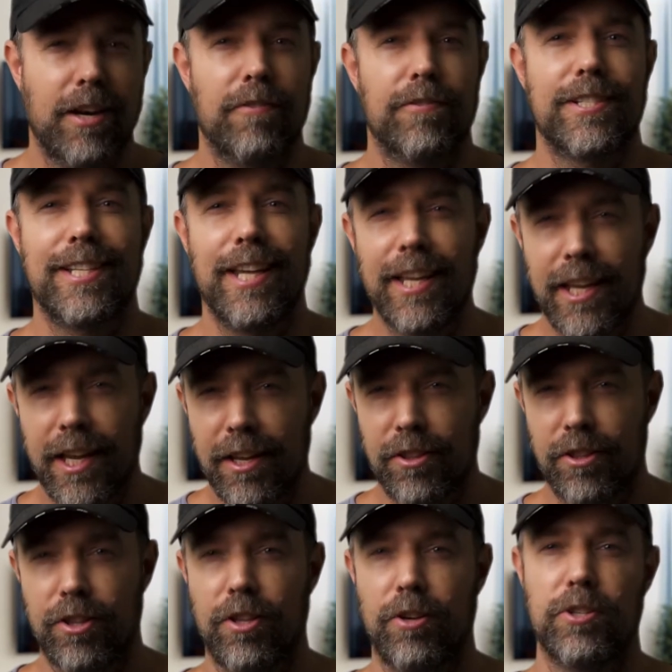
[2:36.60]
sinking
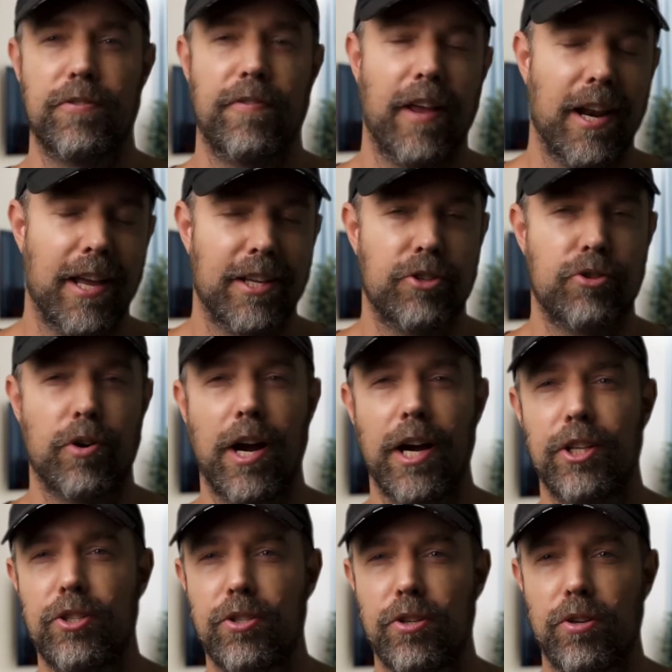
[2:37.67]
into those feelings,
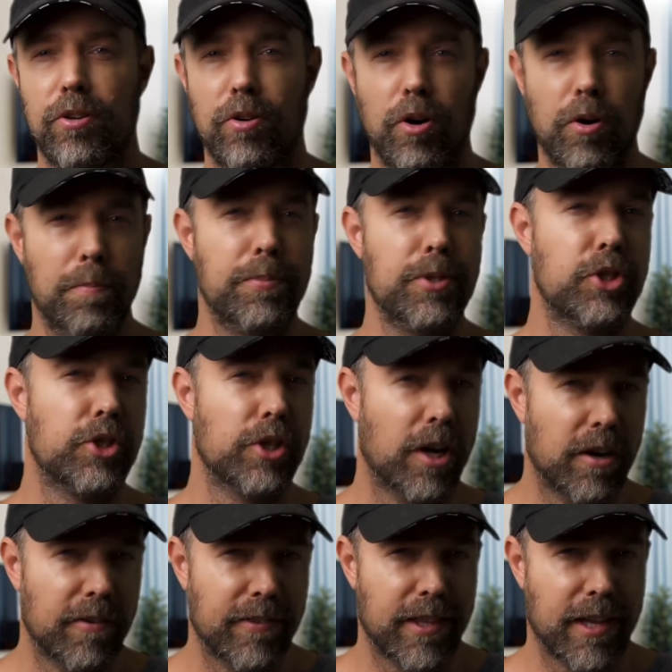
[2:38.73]
try to
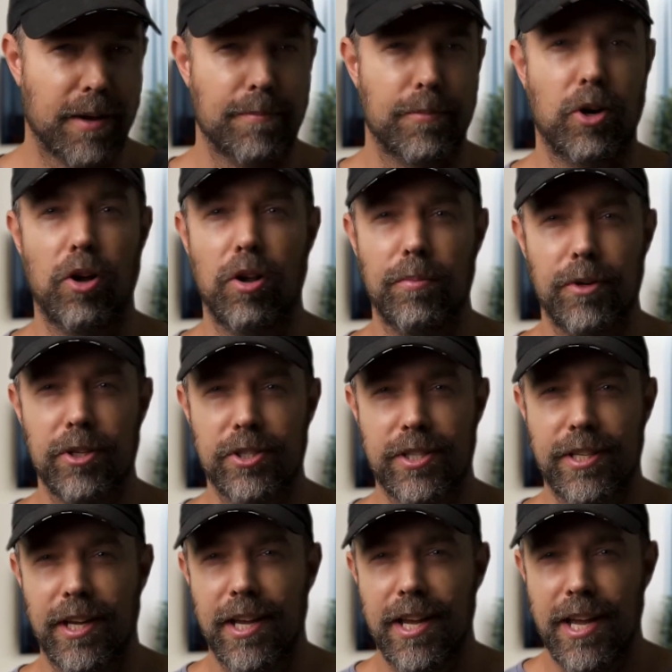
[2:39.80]
observe them,
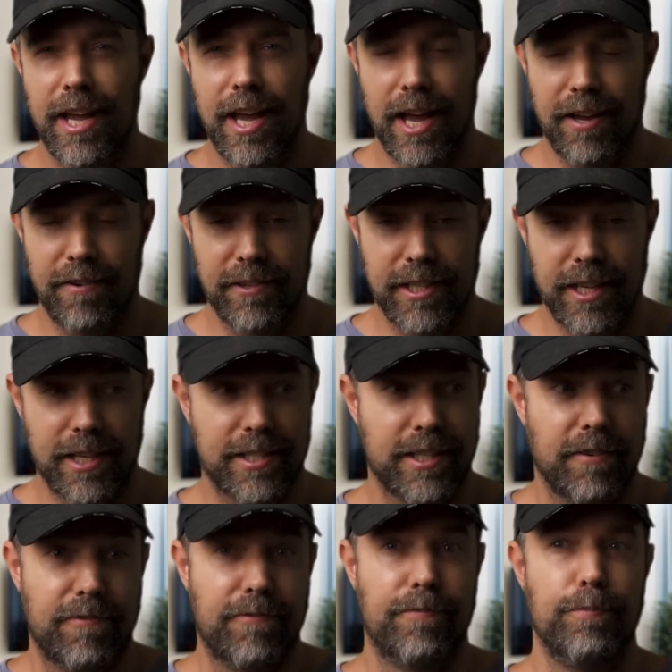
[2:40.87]
almost as
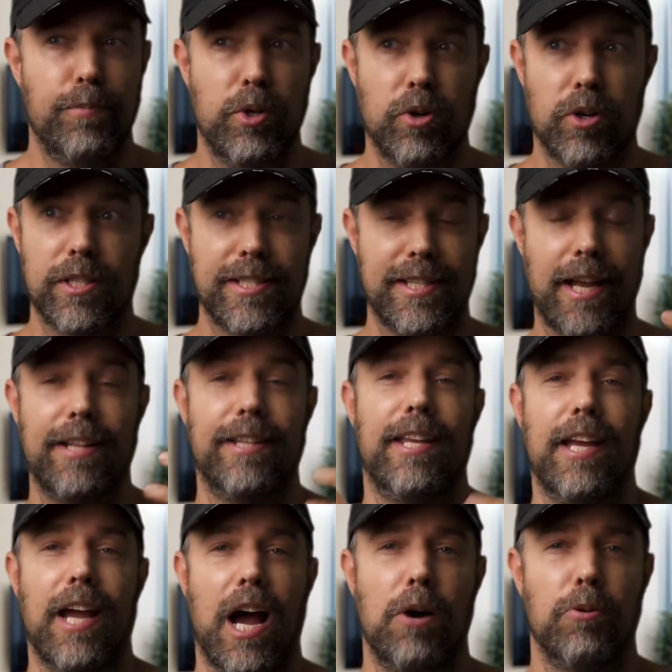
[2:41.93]
if you're
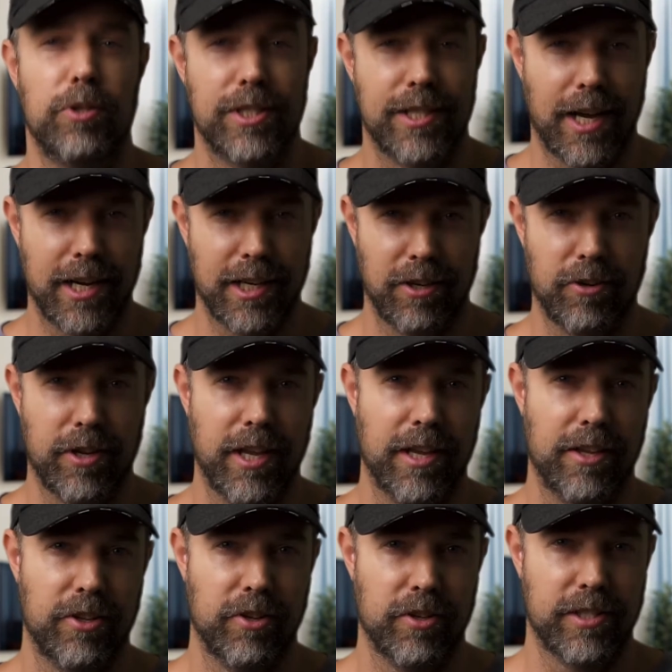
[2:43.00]
standing outside looking
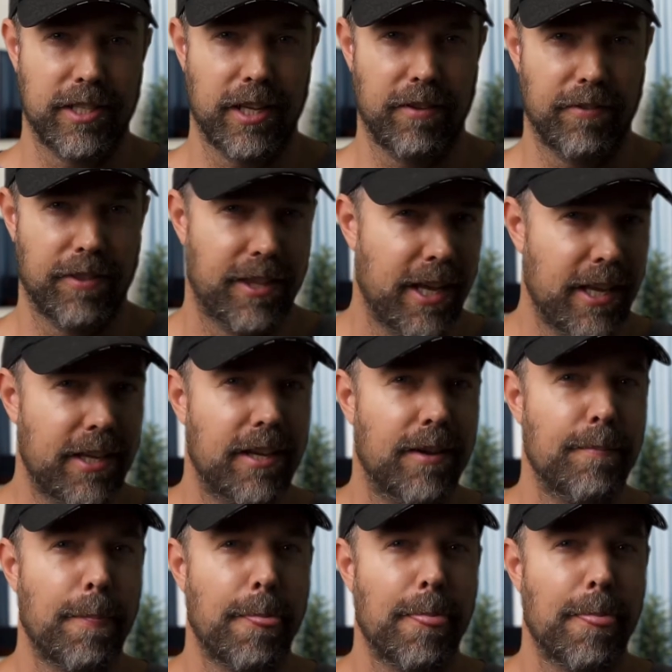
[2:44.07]
at yourself. Think.